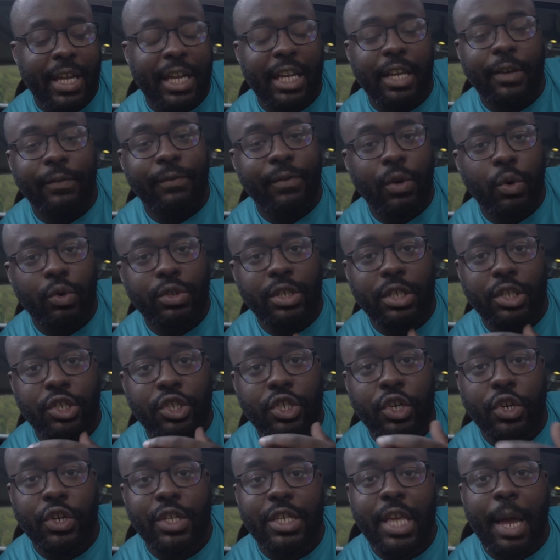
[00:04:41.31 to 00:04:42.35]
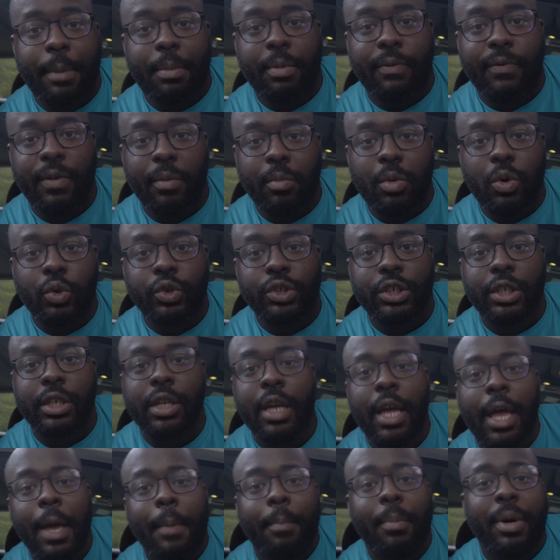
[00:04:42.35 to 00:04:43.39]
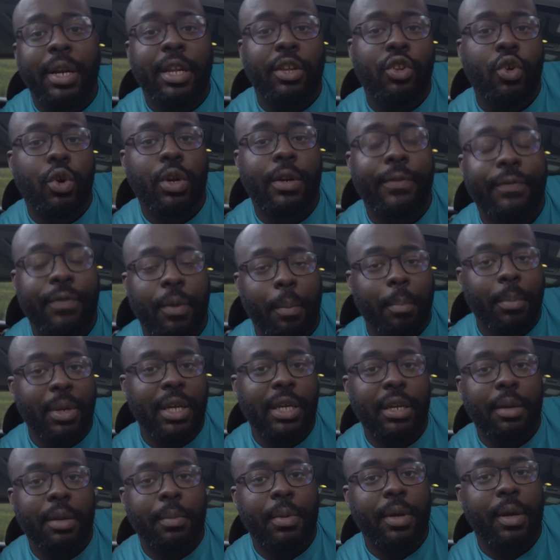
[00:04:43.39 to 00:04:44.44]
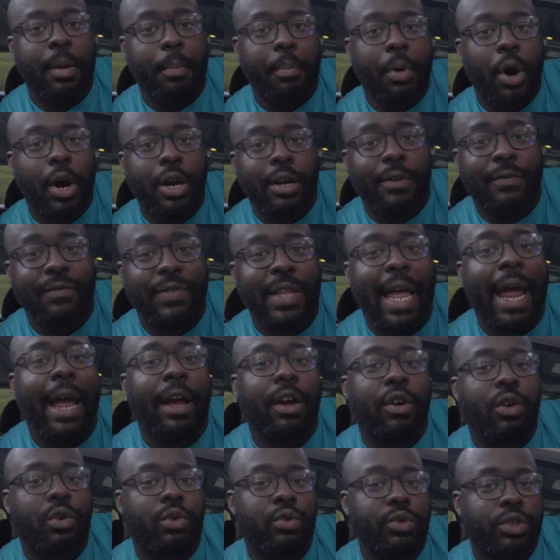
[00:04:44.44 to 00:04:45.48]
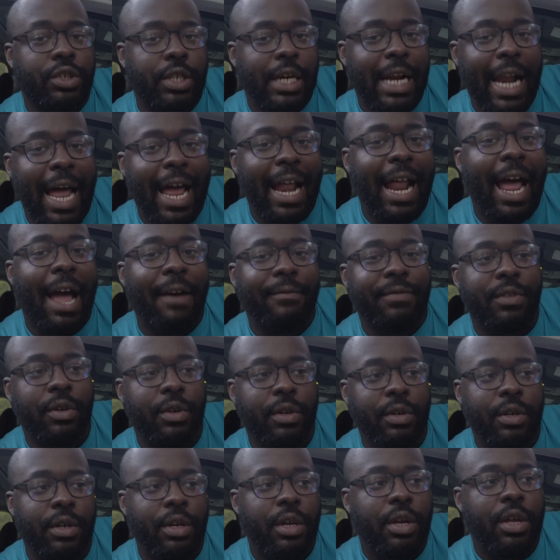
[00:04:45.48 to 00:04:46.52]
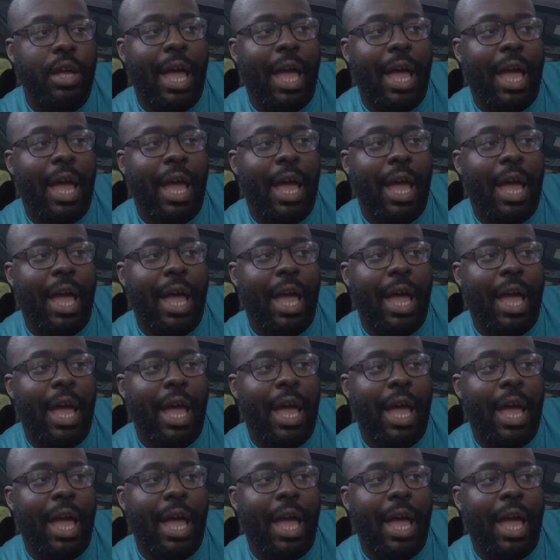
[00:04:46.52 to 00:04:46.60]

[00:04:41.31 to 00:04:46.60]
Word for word: it evokes a certain type of emotion but in order for me to be a part of that culture and i have to